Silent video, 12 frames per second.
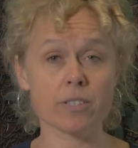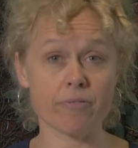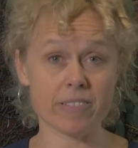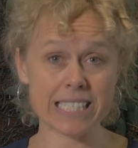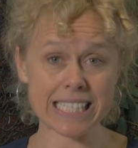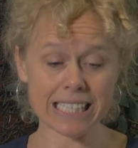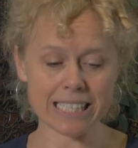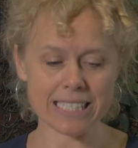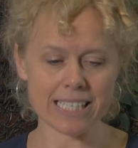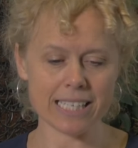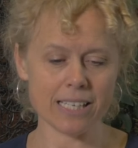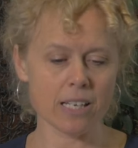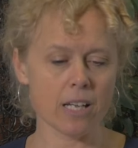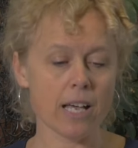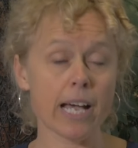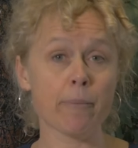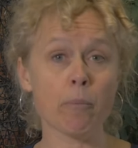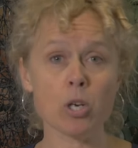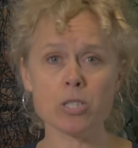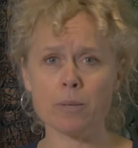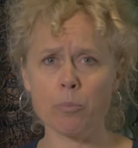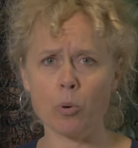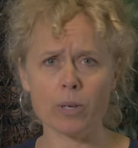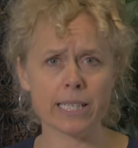to fertility and, most
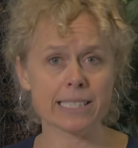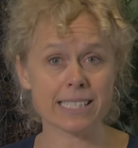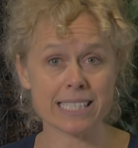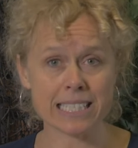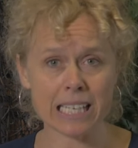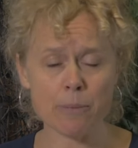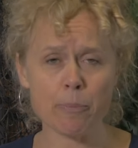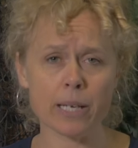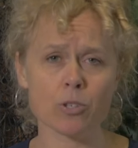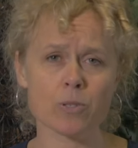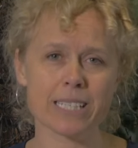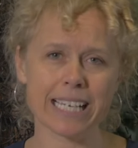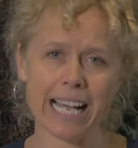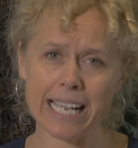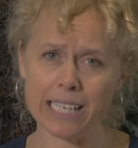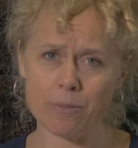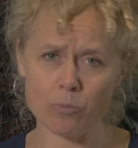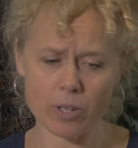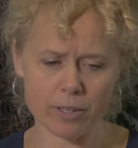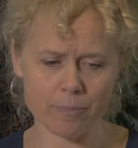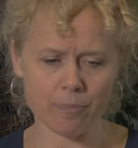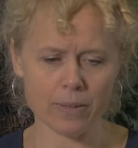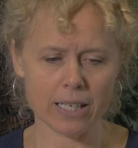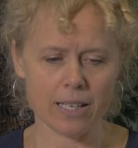importantly, to sleep and your circadian
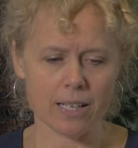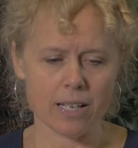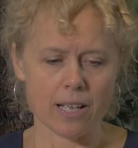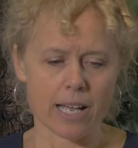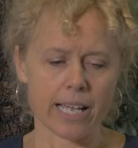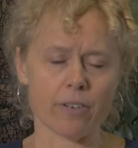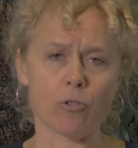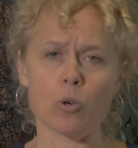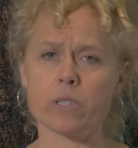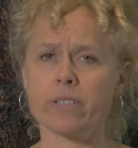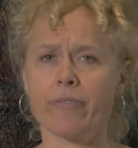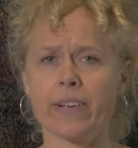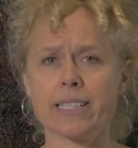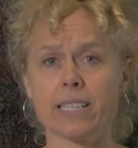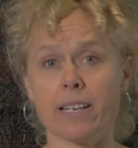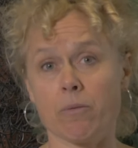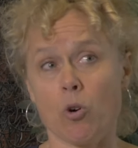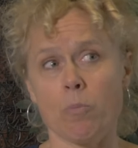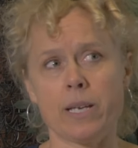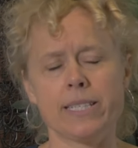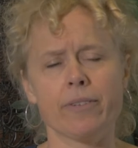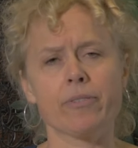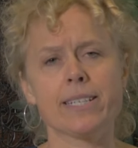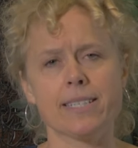rhythm, and of course affects
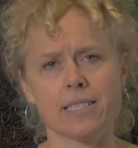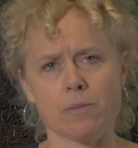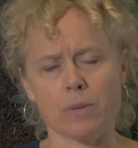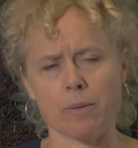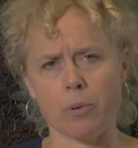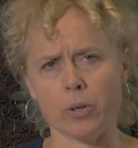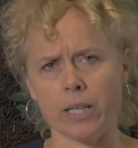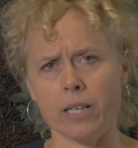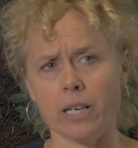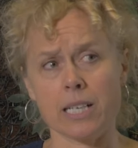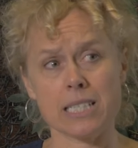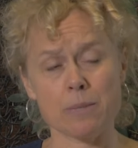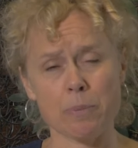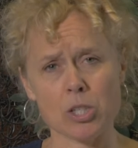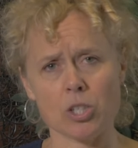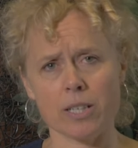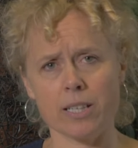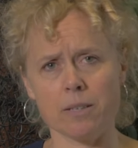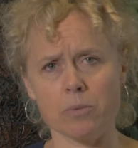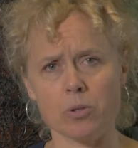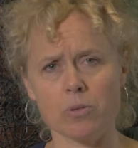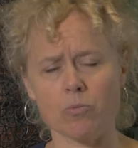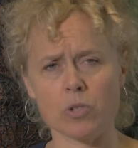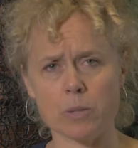almost every system in the body, especially the
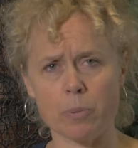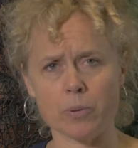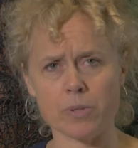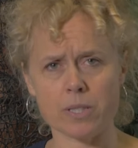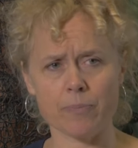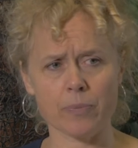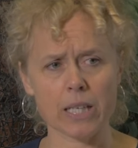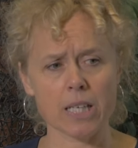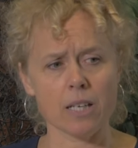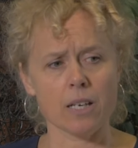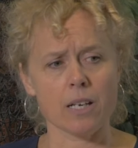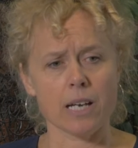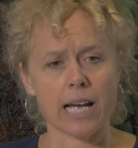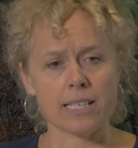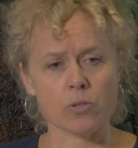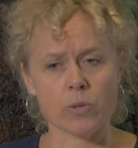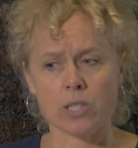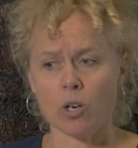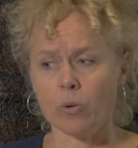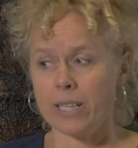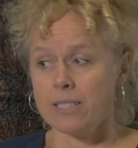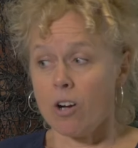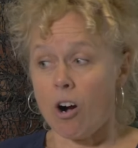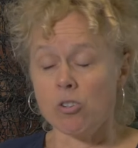immune response. As a result,
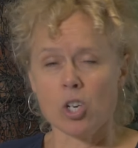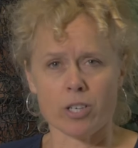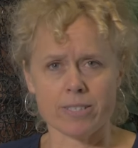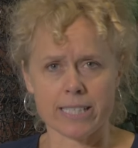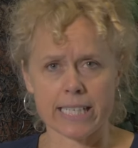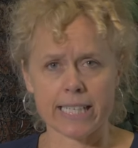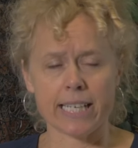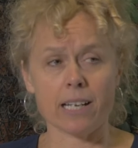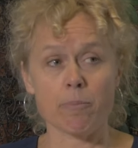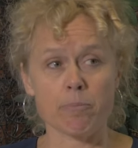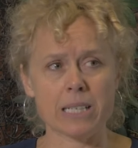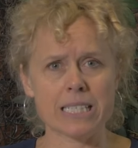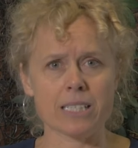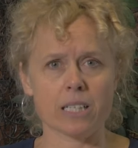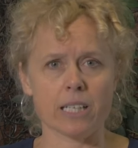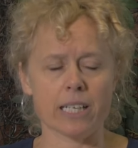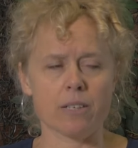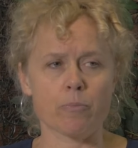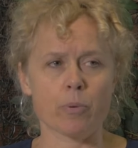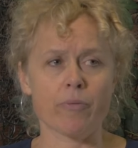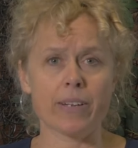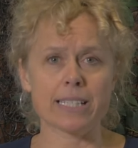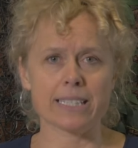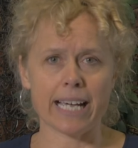it's oncostatic. It means it
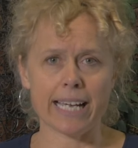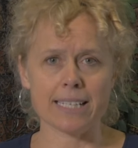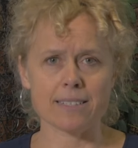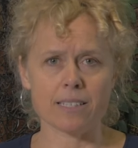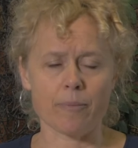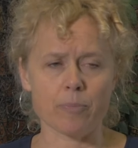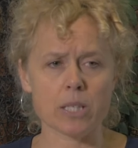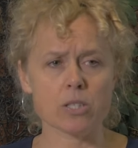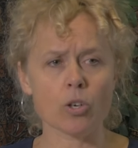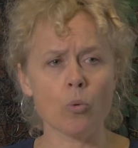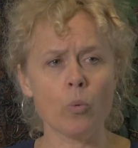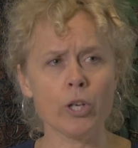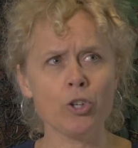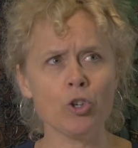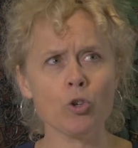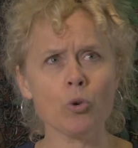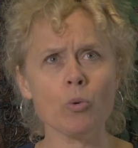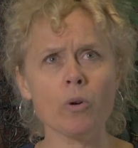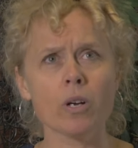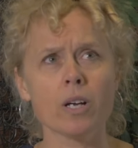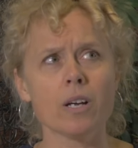prevents cancer. So when you